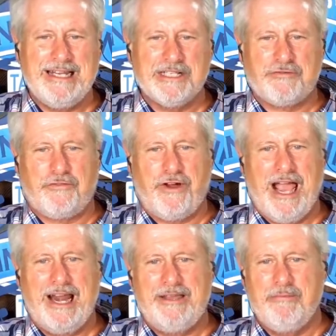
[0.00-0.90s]
It's
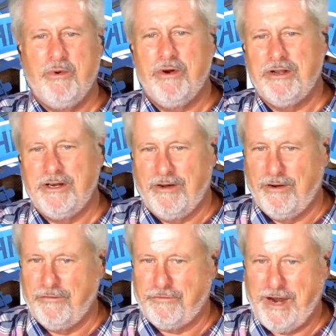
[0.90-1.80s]
Friday morning
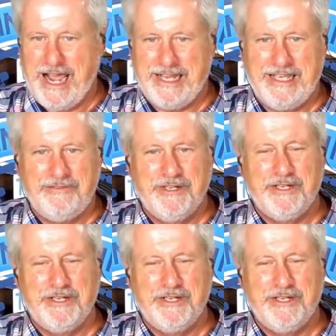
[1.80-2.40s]
or Friday evening,